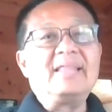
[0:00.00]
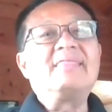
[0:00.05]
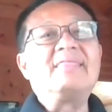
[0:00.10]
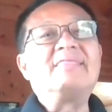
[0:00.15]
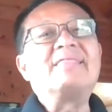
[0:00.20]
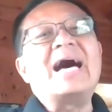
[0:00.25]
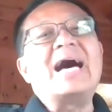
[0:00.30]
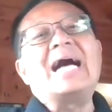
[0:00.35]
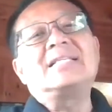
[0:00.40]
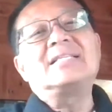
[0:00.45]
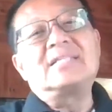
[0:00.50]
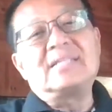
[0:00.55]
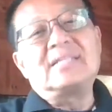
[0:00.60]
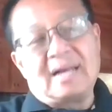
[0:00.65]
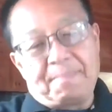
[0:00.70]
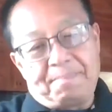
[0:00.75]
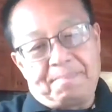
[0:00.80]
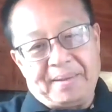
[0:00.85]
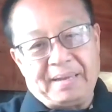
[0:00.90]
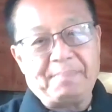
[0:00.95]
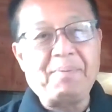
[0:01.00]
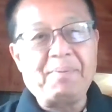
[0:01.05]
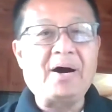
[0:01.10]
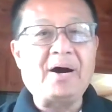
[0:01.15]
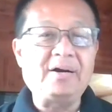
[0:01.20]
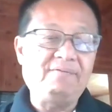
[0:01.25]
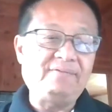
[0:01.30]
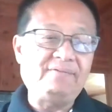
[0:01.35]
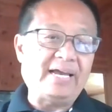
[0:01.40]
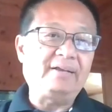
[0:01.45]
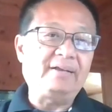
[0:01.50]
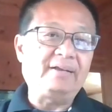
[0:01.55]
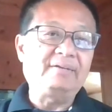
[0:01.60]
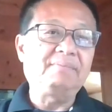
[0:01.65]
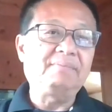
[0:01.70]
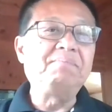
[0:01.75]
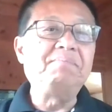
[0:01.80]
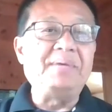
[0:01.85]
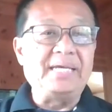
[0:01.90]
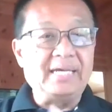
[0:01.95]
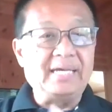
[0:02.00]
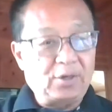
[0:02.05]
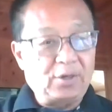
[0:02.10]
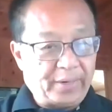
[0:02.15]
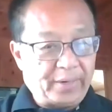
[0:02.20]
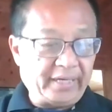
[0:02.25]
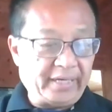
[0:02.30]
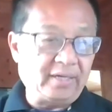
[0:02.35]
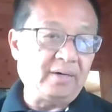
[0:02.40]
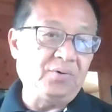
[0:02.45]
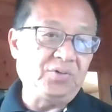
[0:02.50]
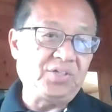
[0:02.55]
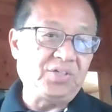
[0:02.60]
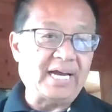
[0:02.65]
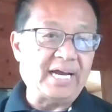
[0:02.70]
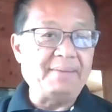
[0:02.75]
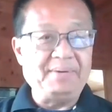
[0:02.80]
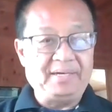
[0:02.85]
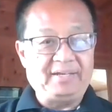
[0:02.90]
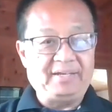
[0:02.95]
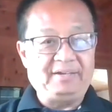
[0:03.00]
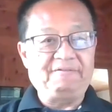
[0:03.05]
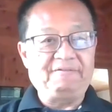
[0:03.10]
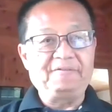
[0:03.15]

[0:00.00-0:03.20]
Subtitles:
That's a big part of that, being a great coach, I believe.